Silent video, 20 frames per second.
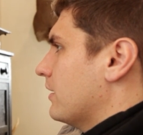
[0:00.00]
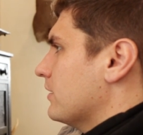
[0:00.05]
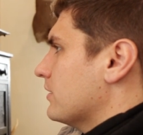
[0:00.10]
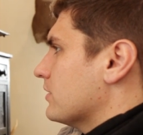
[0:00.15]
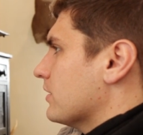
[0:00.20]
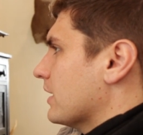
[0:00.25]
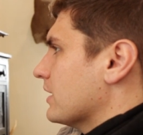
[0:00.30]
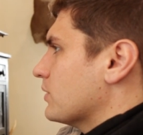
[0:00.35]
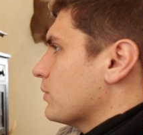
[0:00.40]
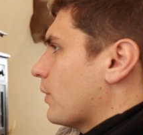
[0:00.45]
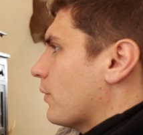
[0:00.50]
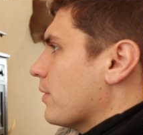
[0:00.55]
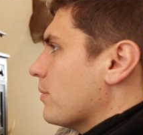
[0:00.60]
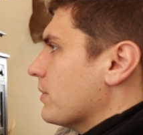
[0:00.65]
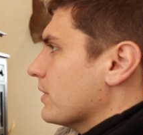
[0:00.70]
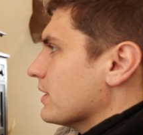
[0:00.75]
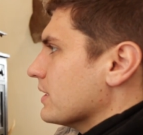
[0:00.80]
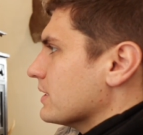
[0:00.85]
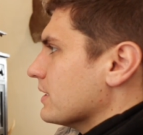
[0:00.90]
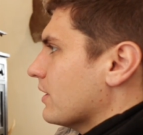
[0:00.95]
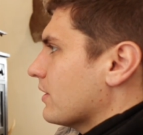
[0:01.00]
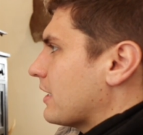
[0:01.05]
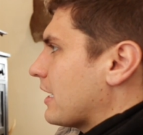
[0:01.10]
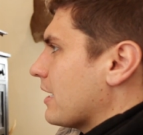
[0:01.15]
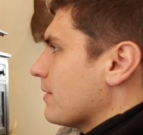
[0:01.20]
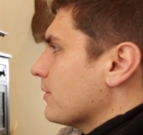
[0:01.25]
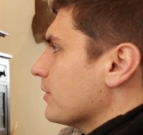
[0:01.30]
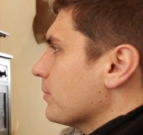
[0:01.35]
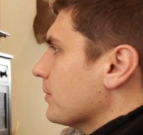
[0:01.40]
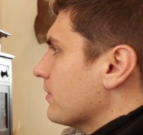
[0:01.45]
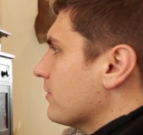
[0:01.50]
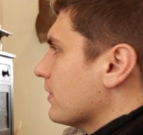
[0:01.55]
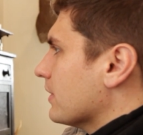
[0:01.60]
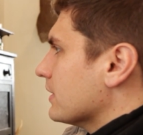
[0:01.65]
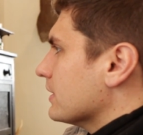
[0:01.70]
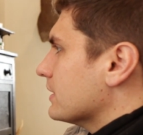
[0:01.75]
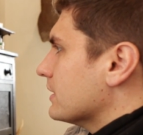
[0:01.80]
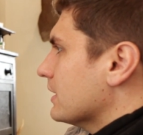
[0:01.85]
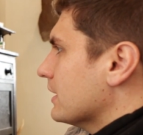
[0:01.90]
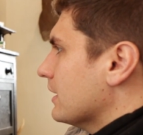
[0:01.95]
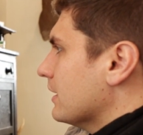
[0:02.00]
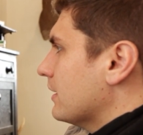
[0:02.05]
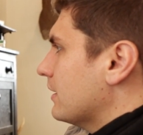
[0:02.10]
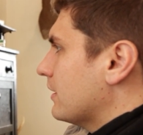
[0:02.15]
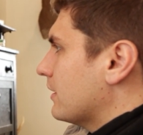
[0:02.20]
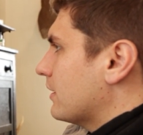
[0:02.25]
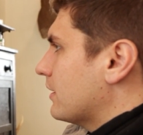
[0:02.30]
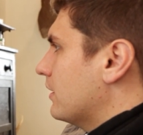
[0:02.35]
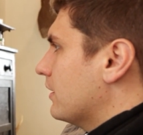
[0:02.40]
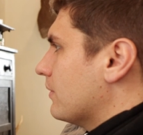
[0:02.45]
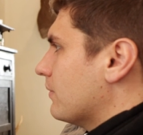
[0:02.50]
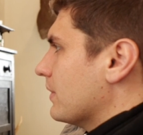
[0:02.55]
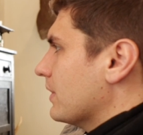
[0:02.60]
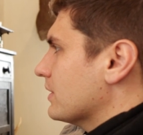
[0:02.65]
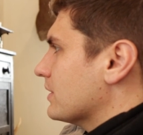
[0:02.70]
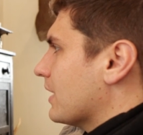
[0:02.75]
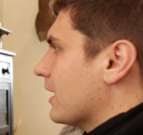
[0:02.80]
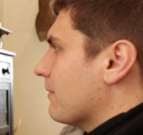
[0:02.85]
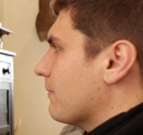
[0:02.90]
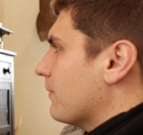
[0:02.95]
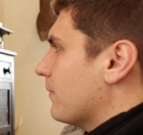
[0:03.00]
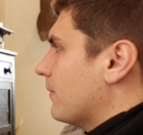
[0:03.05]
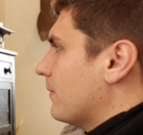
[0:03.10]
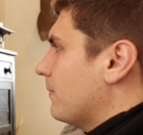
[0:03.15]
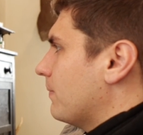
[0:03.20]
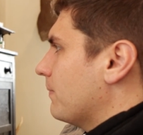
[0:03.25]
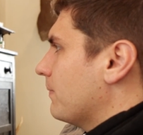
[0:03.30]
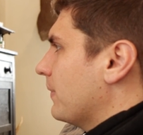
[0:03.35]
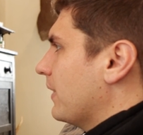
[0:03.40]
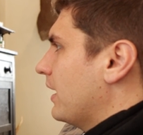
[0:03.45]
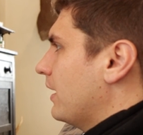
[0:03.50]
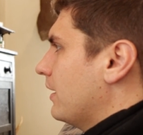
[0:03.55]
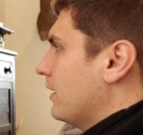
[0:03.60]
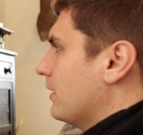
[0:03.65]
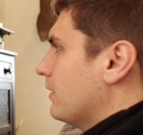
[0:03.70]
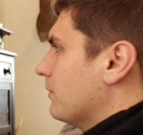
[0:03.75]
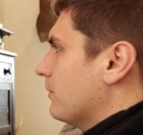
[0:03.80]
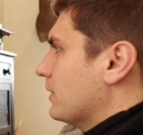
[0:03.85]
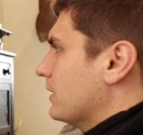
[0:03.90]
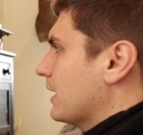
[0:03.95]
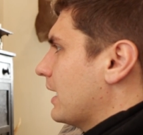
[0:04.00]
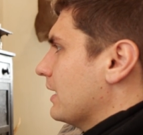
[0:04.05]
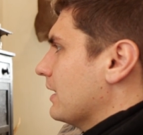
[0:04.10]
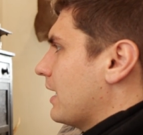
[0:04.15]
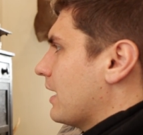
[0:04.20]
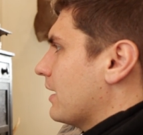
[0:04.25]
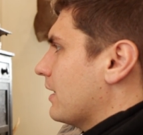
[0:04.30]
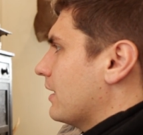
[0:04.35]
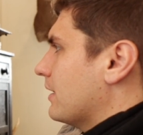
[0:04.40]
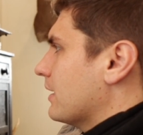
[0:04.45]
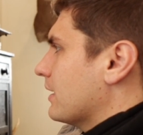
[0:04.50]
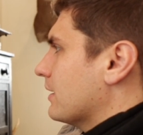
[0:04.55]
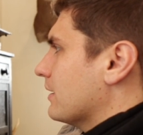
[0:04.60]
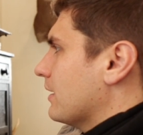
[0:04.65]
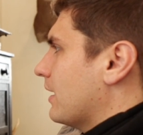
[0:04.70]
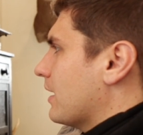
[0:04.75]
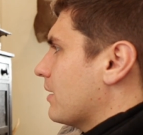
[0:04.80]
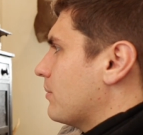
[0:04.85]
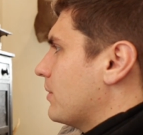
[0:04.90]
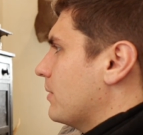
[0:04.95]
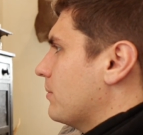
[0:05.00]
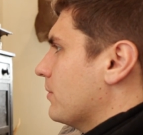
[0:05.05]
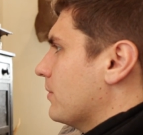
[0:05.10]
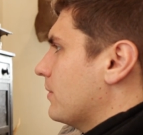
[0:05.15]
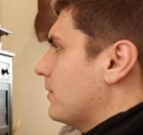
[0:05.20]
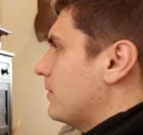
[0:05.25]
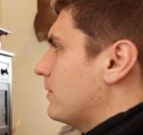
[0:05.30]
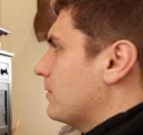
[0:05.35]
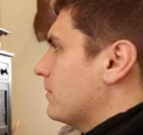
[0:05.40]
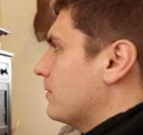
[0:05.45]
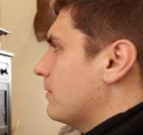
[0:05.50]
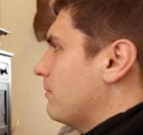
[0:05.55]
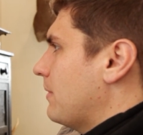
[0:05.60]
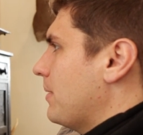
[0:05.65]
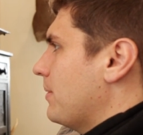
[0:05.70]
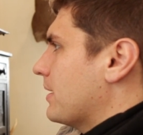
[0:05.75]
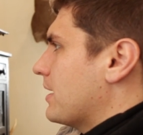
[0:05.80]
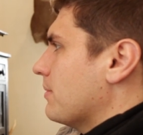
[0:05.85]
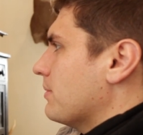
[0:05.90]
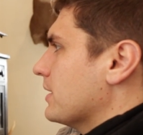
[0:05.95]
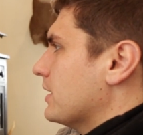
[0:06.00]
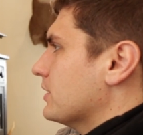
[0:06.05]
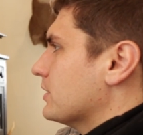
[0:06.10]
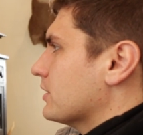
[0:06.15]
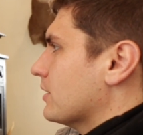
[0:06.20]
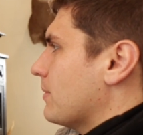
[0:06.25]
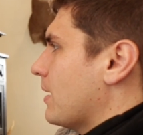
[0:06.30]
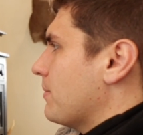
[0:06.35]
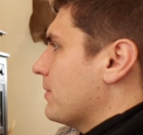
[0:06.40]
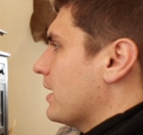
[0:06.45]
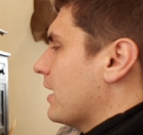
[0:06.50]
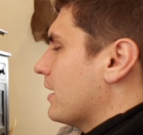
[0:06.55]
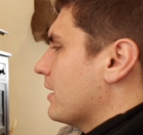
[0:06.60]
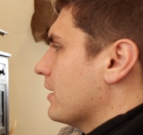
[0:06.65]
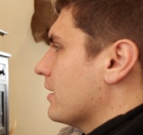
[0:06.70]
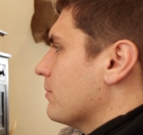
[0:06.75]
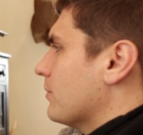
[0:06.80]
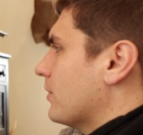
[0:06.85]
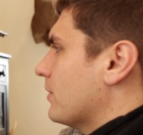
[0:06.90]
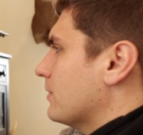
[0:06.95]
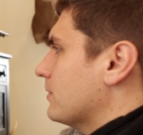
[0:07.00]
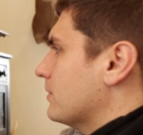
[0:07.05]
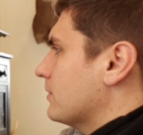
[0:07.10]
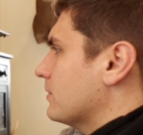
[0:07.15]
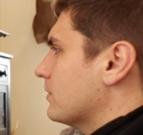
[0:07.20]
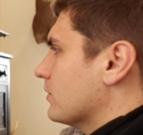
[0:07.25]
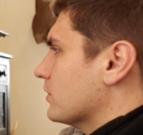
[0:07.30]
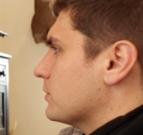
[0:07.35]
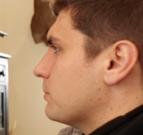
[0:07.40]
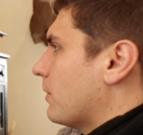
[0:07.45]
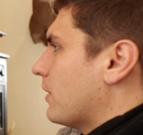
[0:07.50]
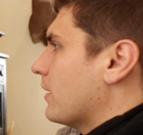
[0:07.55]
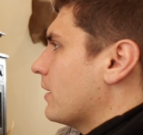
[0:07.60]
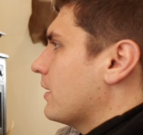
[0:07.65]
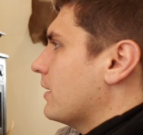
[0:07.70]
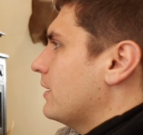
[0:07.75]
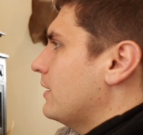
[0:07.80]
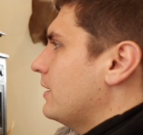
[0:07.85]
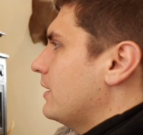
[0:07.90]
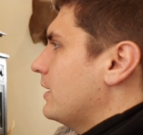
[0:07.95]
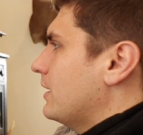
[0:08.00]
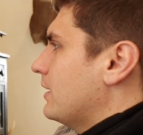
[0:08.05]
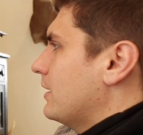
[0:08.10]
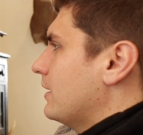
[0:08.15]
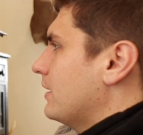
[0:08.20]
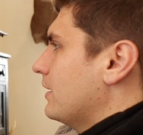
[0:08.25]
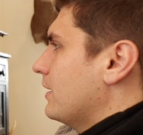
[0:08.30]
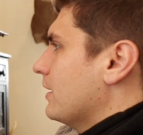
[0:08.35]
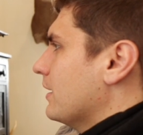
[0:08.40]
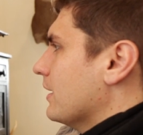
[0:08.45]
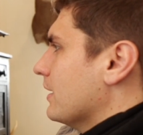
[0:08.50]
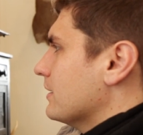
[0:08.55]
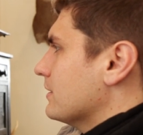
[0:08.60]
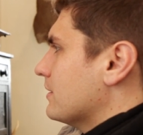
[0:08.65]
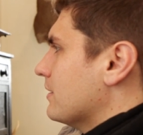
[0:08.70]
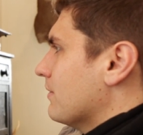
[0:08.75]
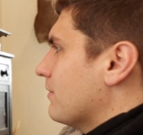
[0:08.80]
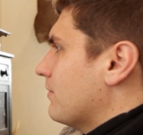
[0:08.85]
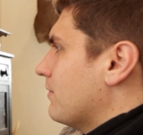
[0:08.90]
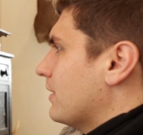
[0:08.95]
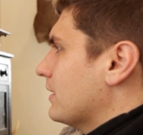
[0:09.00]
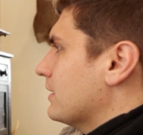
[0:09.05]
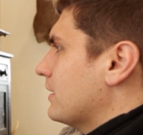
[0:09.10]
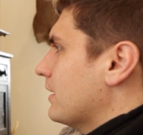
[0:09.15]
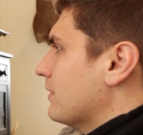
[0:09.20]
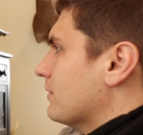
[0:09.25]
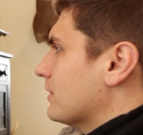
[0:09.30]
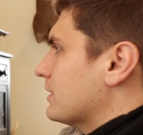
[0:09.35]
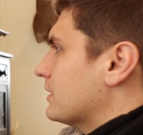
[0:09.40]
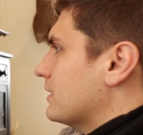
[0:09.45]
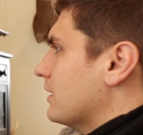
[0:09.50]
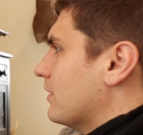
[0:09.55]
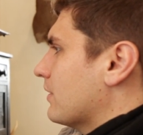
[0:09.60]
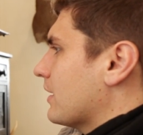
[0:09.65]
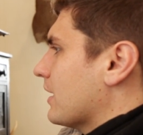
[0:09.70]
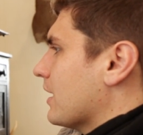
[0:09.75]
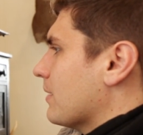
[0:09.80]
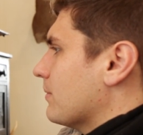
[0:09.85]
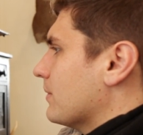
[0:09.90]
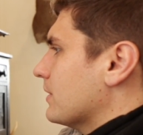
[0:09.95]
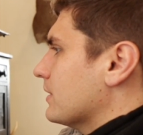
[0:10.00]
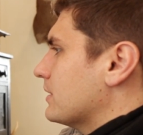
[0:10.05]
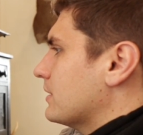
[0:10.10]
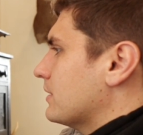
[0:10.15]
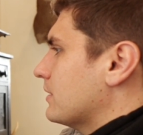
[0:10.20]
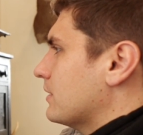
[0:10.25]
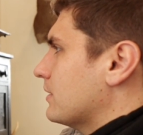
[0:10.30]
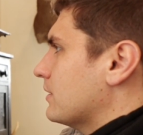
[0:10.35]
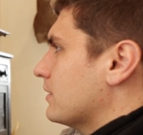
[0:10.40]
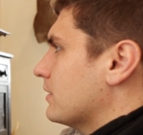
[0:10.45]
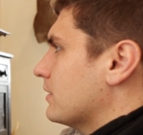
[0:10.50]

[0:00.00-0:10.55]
So that's where we put the cell camera. It'll be fun to see in real time. One thing a lot of, I think a lot of people, maybe a couple years ago, maybe not anymore, a little sparring, is the fun thing with cell cameras,